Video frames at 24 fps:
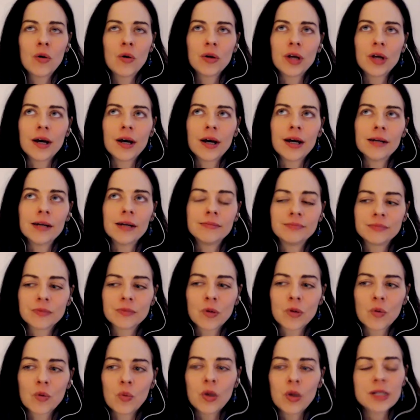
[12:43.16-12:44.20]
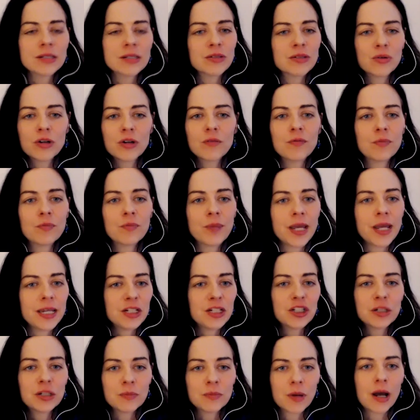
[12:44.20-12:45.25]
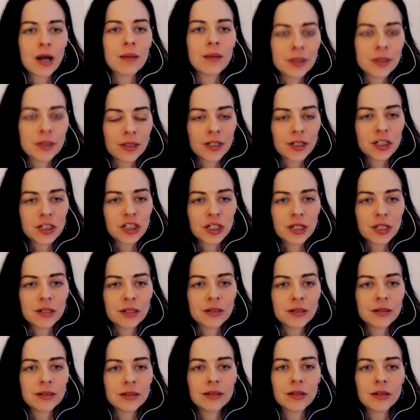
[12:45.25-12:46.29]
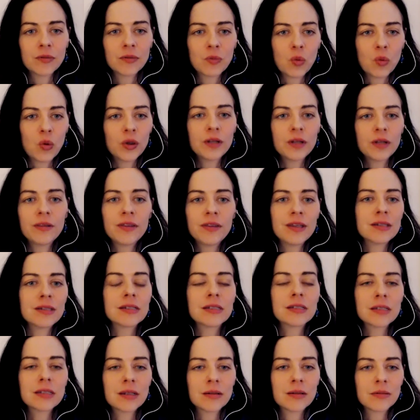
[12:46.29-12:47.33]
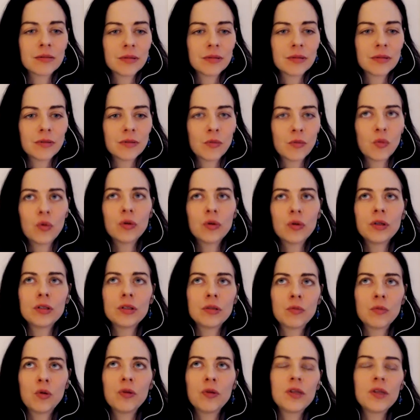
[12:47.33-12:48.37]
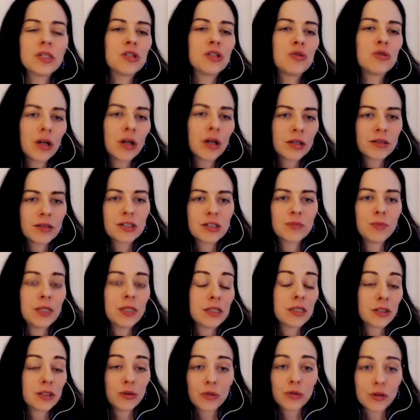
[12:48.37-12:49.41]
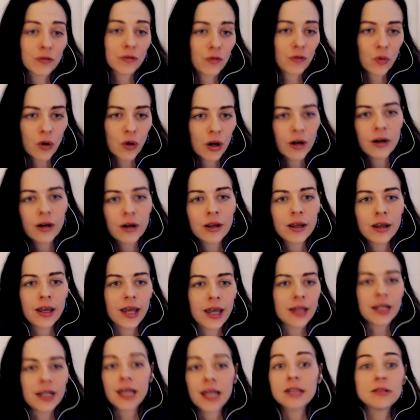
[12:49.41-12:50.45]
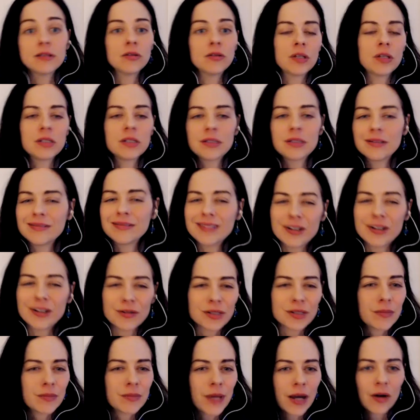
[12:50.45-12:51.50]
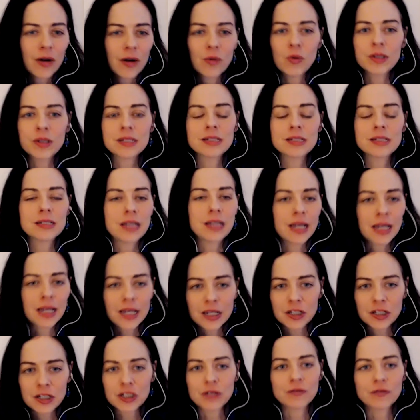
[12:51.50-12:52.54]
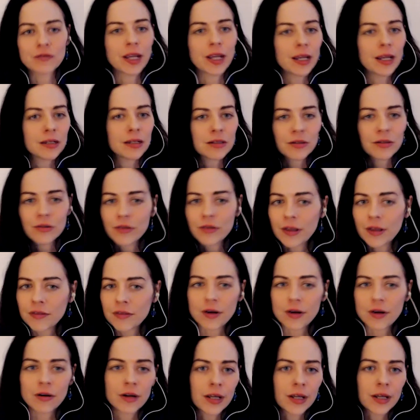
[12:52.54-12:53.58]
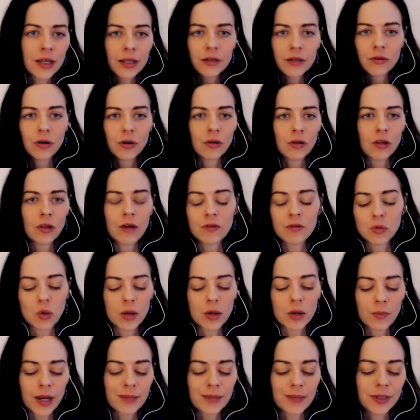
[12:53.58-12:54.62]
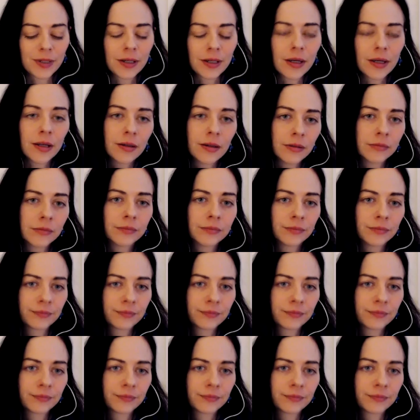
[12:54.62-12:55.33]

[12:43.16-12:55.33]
uh, what sort of patient population would this would this drug be suited for and and is you know does it matter what stage of cancer that they're in or a loved one might be in